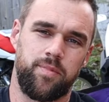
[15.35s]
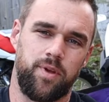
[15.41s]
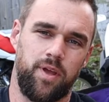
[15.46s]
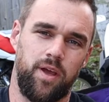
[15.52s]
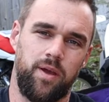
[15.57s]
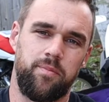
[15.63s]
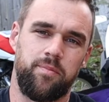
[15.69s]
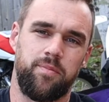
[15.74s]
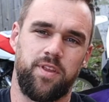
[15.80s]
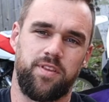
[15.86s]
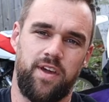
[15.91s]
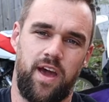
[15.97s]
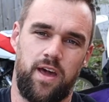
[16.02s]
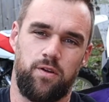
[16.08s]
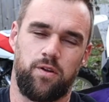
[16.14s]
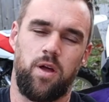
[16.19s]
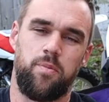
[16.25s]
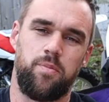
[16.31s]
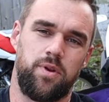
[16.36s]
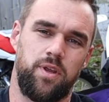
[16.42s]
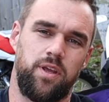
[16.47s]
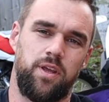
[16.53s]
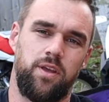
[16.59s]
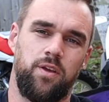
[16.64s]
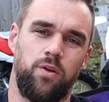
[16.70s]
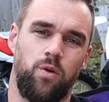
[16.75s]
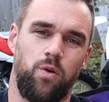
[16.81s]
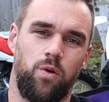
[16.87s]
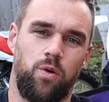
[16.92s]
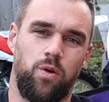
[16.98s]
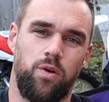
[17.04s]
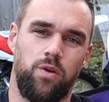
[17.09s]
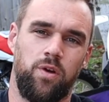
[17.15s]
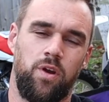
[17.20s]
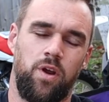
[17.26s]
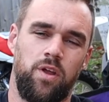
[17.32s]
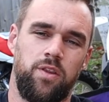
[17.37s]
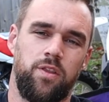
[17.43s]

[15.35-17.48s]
Okay, the title company or